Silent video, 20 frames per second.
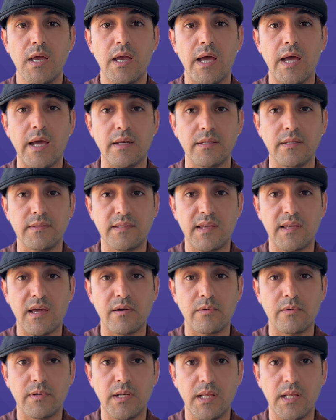and it
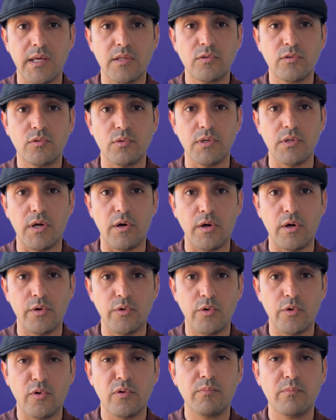can relate to the
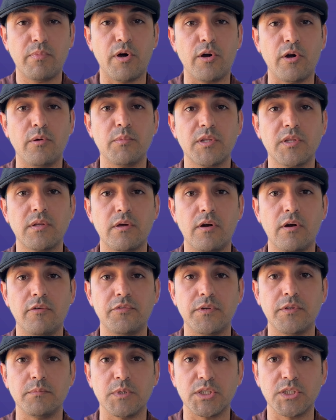unknown parameter of
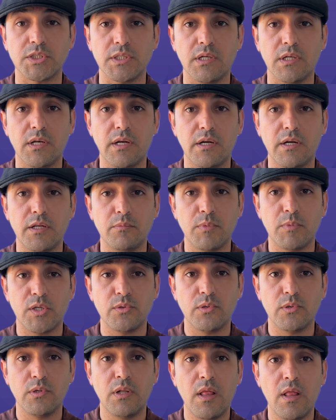the machine learning
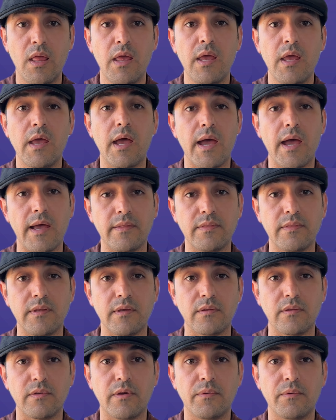model and
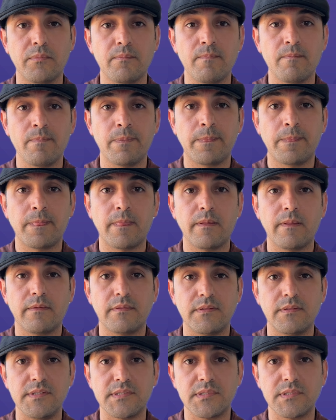data.
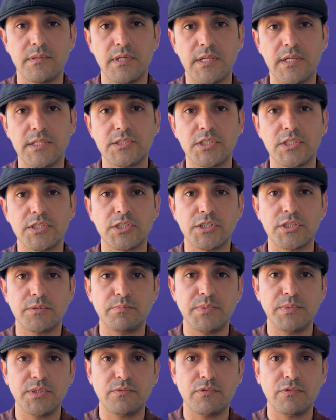This
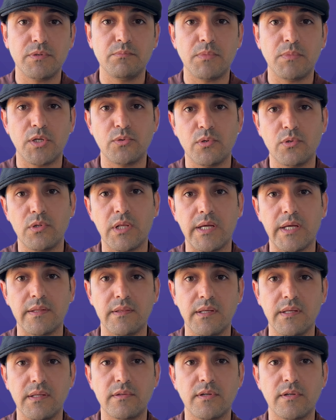relationship between model and
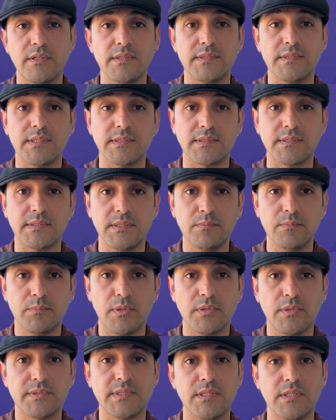data is a
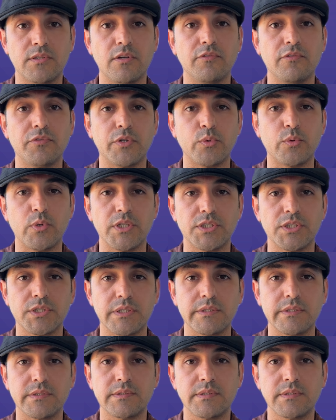simple set of
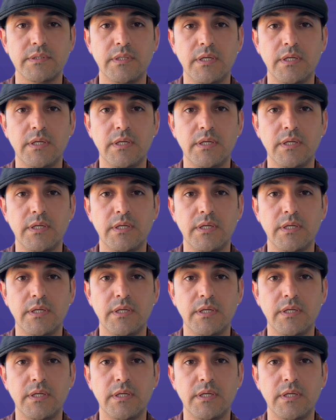equations.